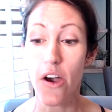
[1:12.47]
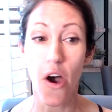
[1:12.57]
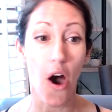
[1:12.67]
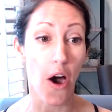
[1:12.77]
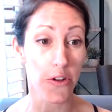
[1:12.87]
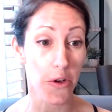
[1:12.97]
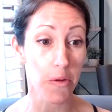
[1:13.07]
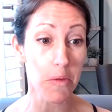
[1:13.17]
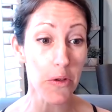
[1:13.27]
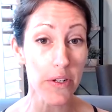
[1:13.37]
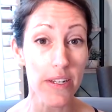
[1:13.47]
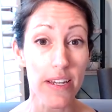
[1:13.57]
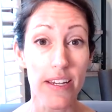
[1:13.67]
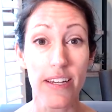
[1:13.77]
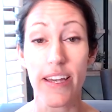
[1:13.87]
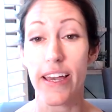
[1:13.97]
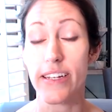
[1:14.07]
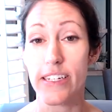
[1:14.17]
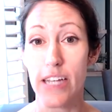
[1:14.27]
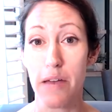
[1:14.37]
autoimmunity,
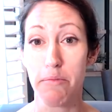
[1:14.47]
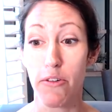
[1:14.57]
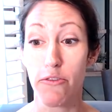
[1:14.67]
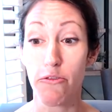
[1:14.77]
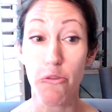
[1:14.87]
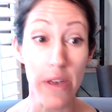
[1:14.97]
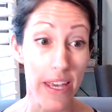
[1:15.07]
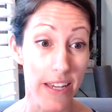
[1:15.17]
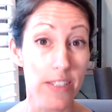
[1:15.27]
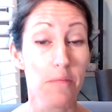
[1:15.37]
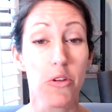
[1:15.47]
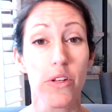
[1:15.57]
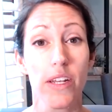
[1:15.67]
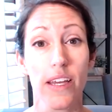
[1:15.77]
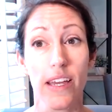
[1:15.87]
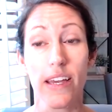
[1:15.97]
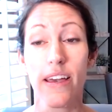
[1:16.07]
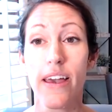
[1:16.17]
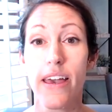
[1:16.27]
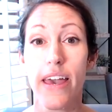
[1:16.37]
any type of weakened immunity,
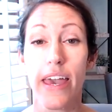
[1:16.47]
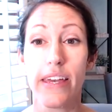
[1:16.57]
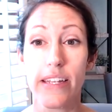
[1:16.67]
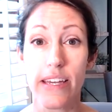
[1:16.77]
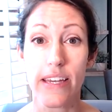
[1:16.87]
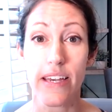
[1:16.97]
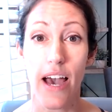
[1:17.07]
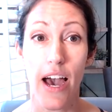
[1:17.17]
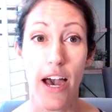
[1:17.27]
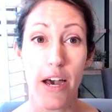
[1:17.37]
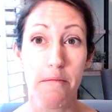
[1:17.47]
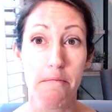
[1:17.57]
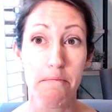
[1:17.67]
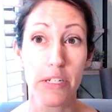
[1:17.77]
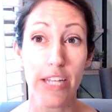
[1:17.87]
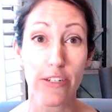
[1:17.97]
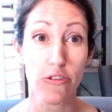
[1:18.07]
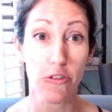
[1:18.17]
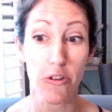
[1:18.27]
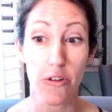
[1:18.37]
any um,
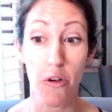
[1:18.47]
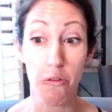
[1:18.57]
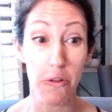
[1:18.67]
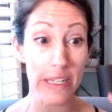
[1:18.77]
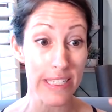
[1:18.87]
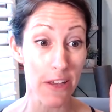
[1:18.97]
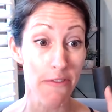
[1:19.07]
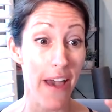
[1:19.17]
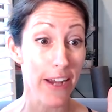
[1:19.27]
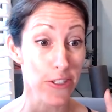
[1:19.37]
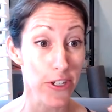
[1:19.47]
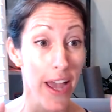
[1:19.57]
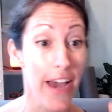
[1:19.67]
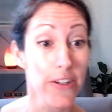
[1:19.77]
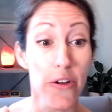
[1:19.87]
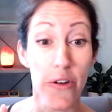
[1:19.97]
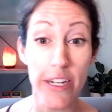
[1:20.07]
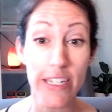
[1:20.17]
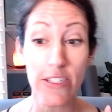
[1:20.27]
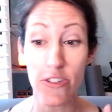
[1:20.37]
potential risk factor
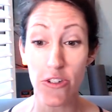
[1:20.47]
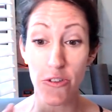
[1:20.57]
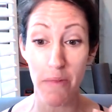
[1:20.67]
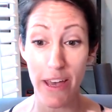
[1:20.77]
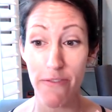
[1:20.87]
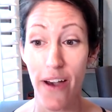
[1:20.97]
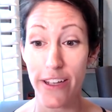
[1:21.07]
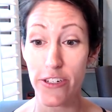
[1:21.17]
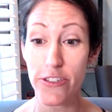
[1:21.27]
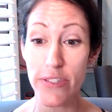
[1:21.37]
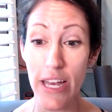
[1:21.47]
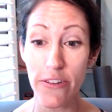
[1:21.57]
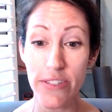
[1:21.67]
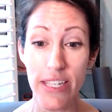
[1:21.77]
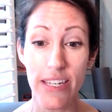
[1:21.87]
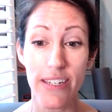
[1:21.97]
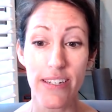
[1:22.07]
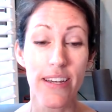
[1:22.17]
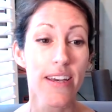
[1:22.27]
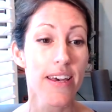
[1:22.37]
categories you might find yourselves
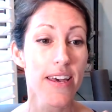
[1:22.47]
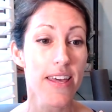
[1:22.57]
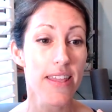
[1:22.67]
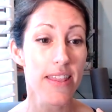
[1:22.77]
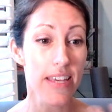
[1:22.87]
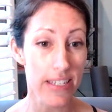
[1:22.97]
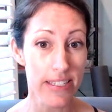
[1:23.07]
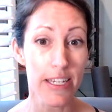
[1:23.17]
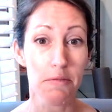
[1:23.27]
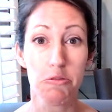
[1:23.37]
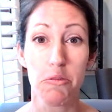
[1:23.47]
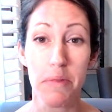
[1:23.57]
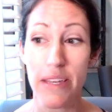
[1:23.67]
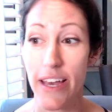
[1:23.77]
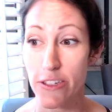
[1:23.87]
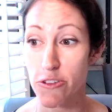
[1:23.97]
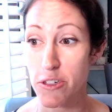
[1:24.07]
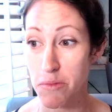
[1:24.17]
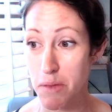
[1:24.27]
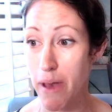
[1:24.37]
in. These tips will be
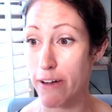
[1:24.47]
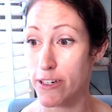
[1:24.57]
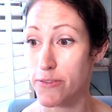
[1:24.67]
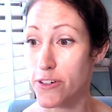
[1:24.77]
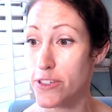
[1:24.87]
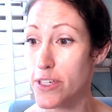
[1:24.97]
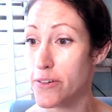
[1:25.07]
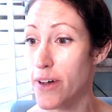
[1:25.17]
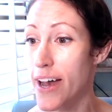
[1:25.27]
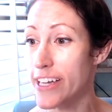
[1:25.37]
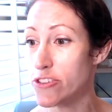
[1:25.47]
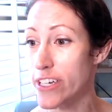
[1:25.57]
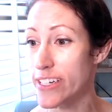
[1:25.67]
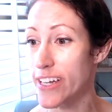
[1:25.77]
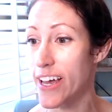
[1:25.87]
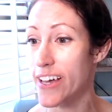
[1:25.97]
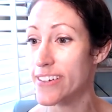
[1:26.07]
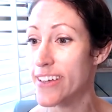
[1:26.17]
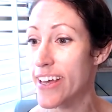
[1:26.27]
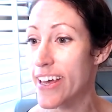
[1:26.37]
extremely powerful. So, hi,
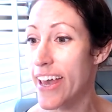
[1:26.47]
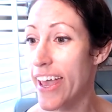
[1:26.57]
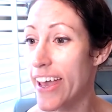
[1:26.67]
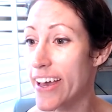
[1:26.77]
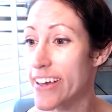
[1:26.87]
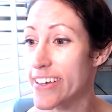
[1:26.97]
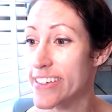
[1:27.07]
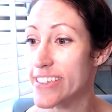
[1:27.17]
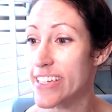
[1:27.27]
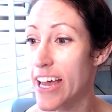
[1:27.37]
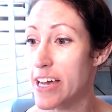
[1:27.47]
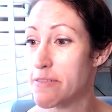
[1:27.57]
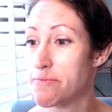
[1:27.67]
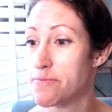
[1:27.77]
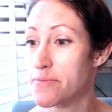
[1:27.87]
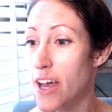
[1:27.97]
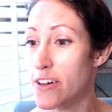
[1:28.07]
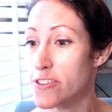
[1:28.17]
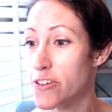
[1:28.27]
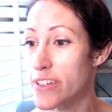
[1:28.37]
Jana and um,
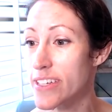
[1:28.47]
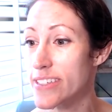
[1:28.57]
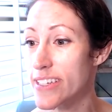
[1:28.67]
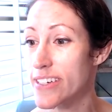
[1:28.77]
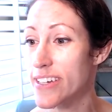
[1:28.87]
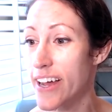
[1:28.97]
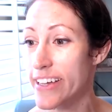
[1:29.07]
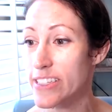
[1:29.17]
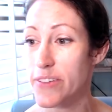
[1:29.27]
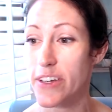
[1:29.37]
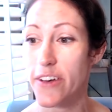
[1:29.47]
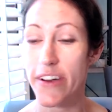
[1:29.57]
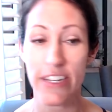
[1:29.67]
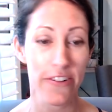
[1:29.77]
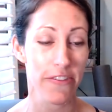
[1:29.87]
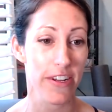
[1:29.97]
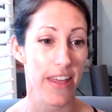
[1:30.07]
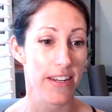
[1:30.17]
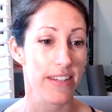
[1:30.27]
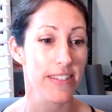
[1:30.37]
oh, Dorothy's in Hinesville. Oh, I know where
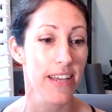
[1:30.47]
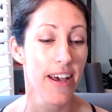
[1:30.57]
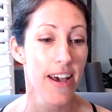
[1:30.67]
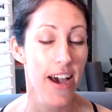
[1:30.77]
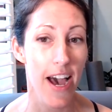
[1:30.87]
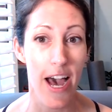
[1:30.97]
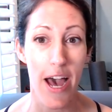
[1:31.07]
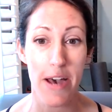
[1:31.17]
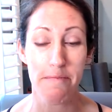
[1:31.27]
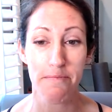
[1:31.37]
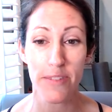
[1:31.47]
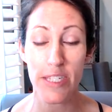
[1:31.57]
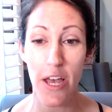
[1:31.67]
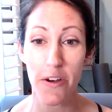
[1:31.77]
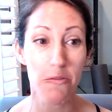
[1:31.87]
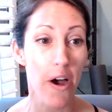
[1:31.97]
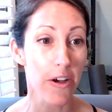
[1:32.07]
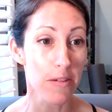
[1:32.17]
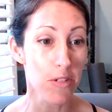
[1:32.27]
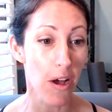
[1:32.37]
that is. Um, so,
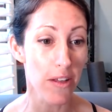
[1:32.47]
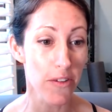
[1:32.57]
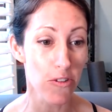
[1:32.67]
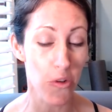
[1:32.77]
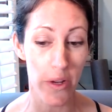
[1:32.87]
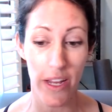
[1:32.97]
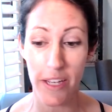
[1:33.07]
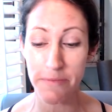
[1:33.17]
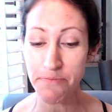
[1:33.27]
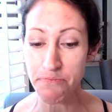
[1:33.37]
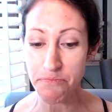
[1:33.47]
welcome to all of you joining.